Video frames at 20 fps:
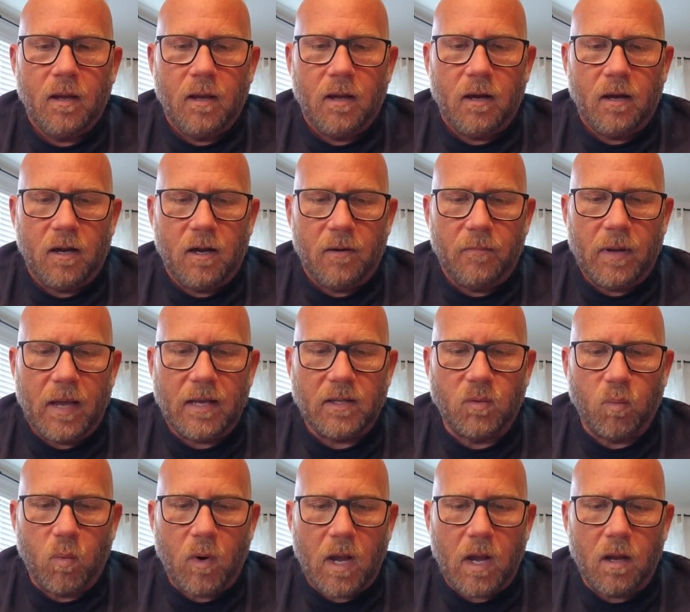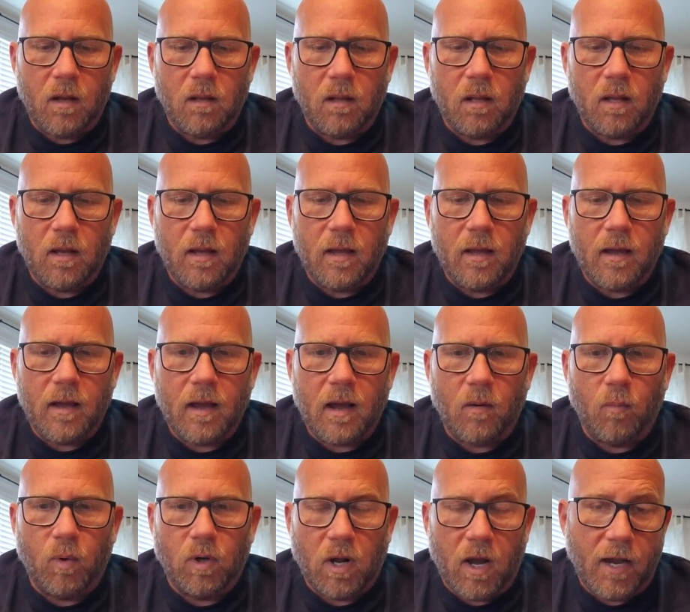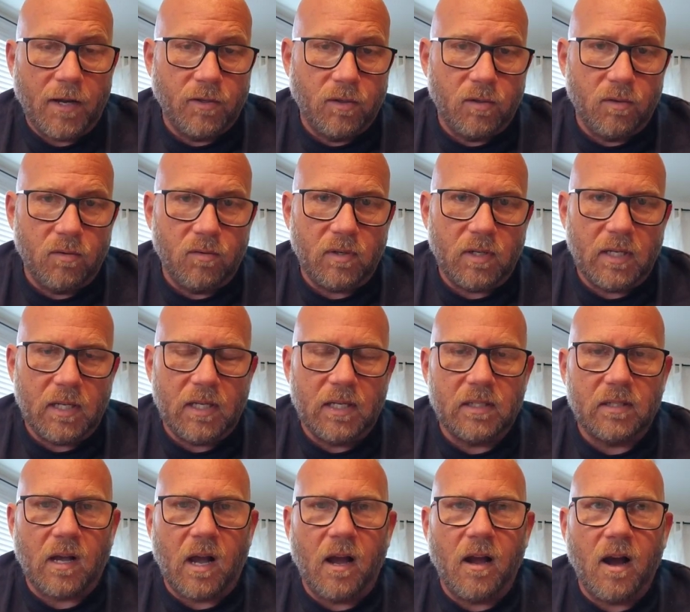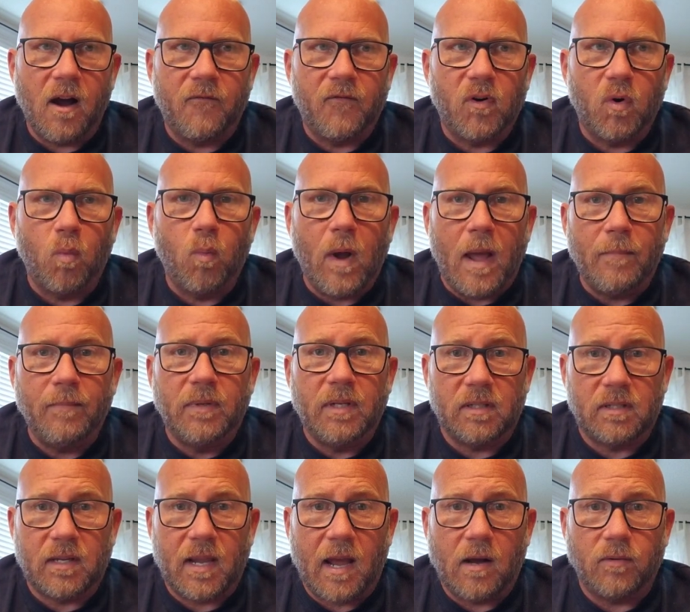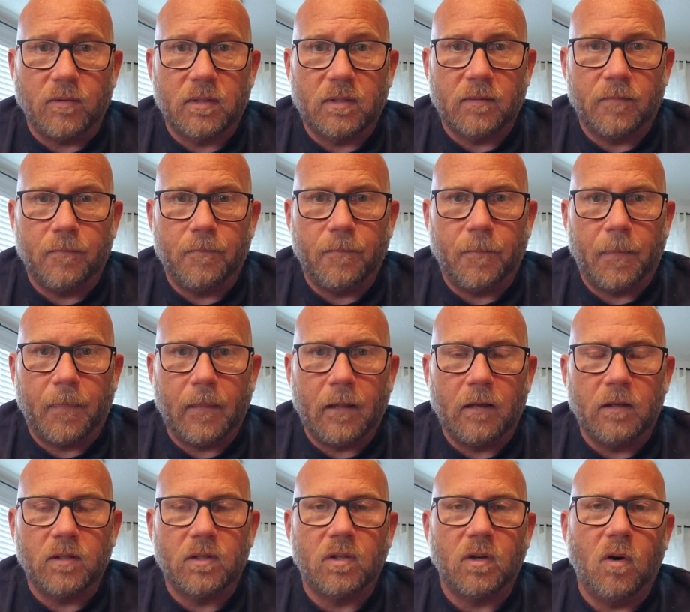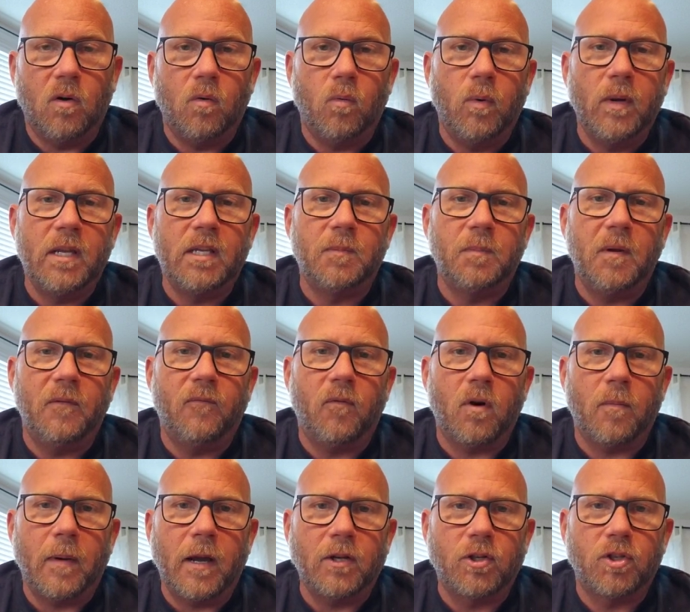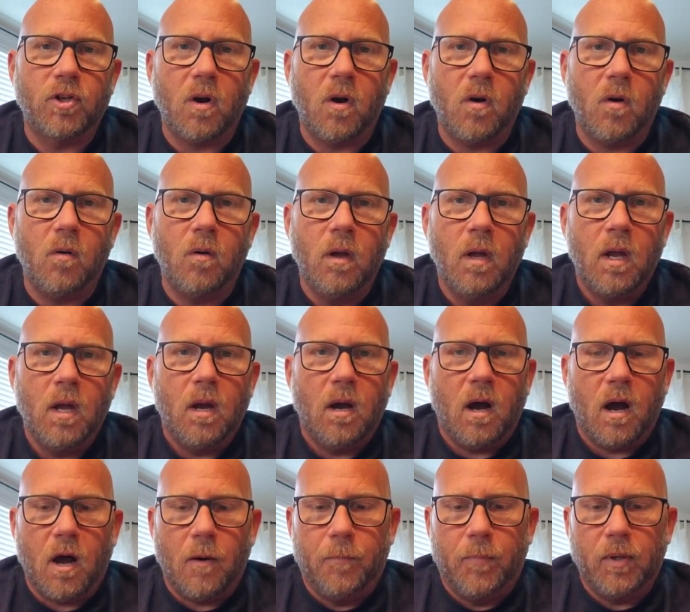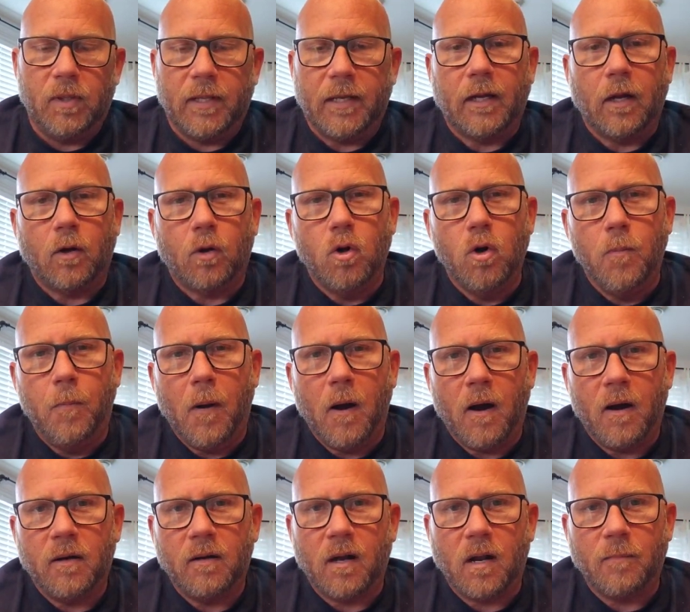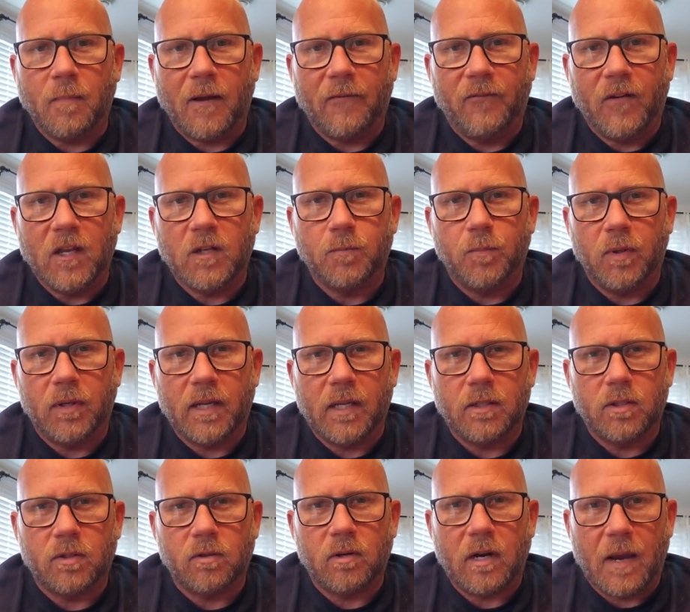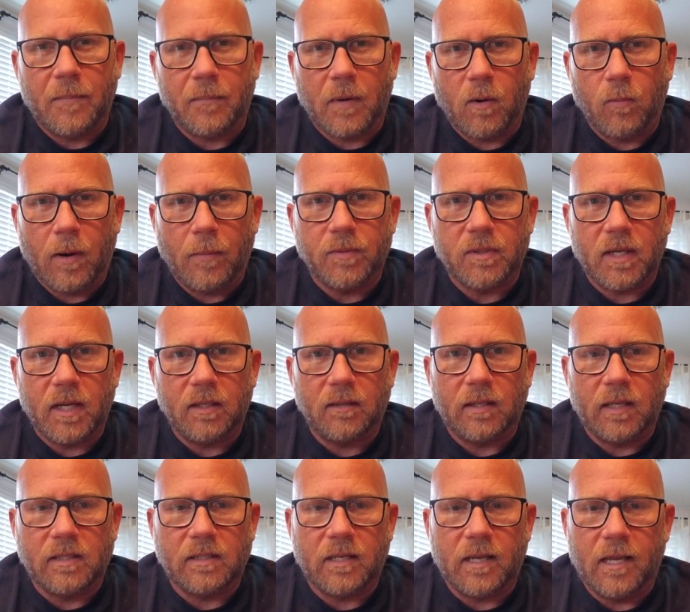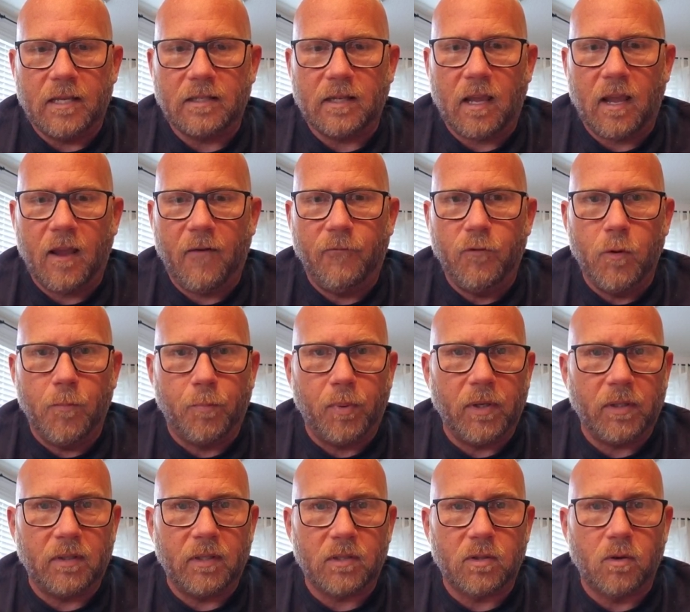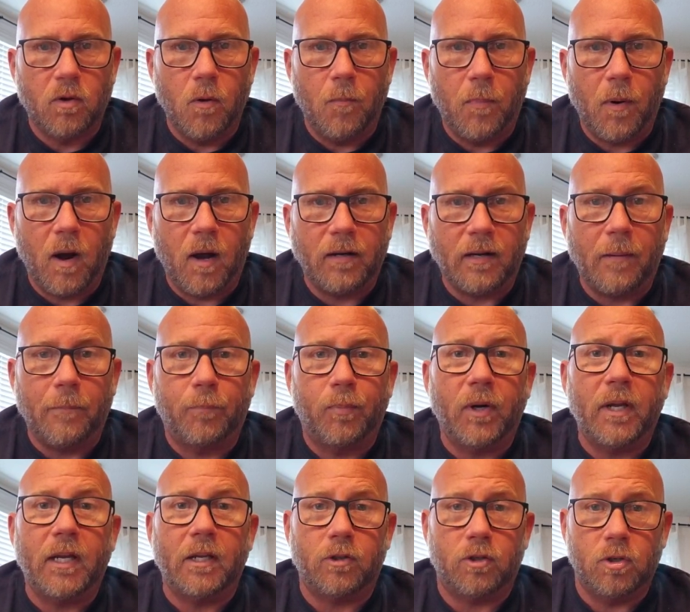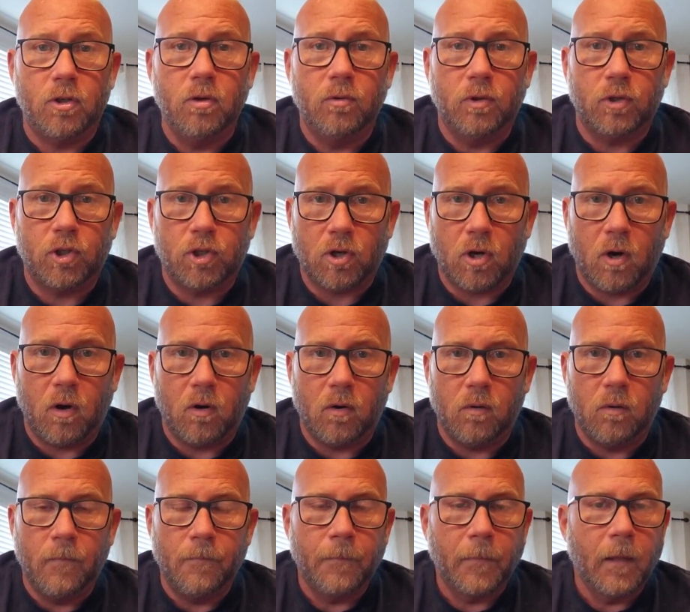As well, what I do is I offer web discounts. So weeks before my show, I'll put like a coupon on my Facebook, Instagram, my website that says, if you print this coupon and bring it to the show,